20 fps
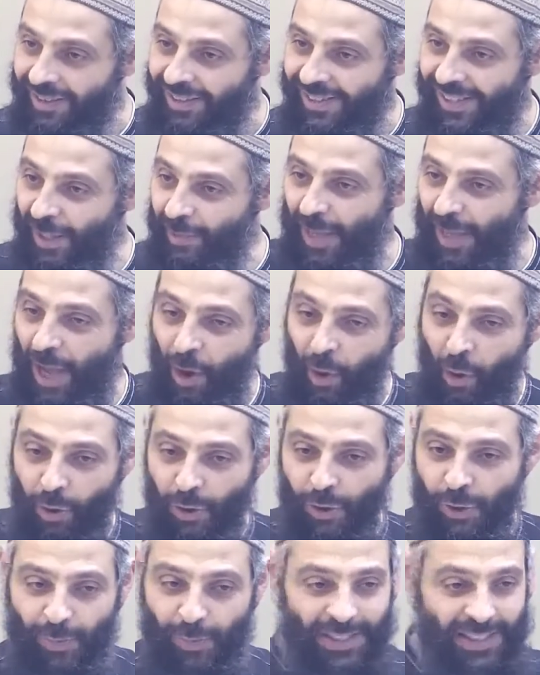Send me a
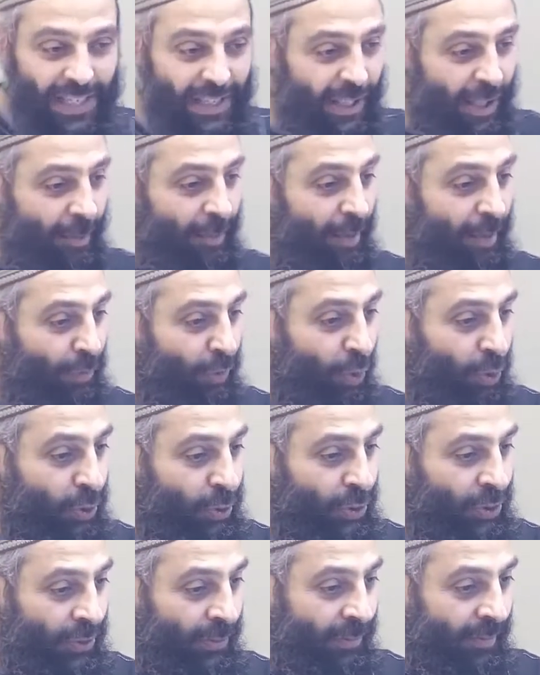horse, but sending me
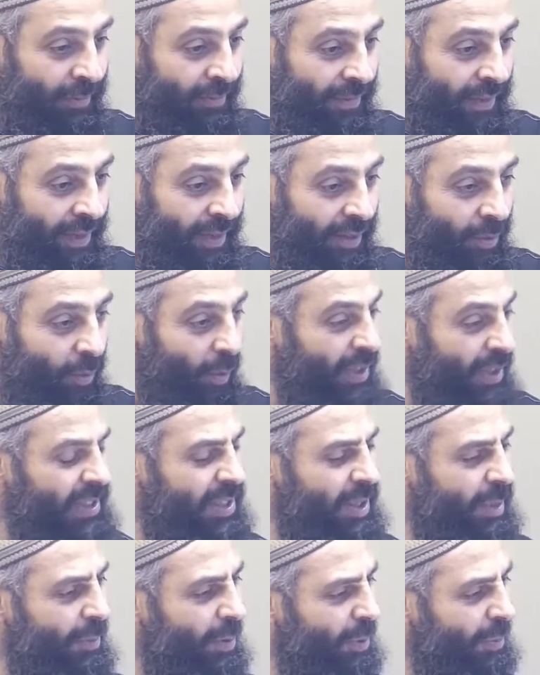fruits. What's
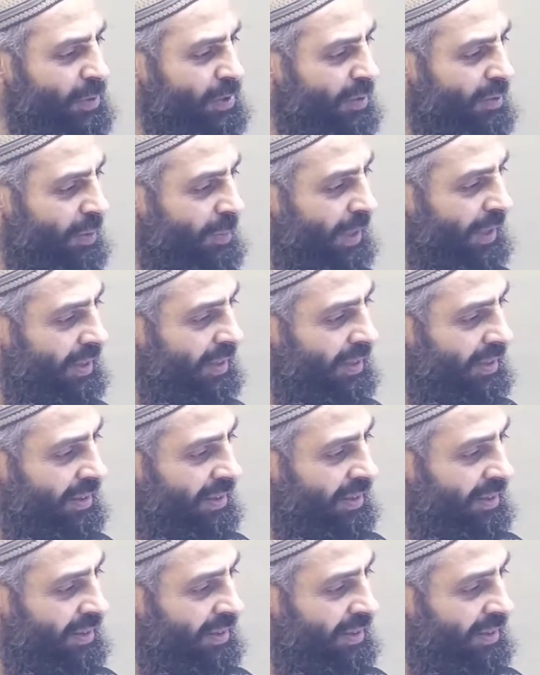the purpose of a miracle?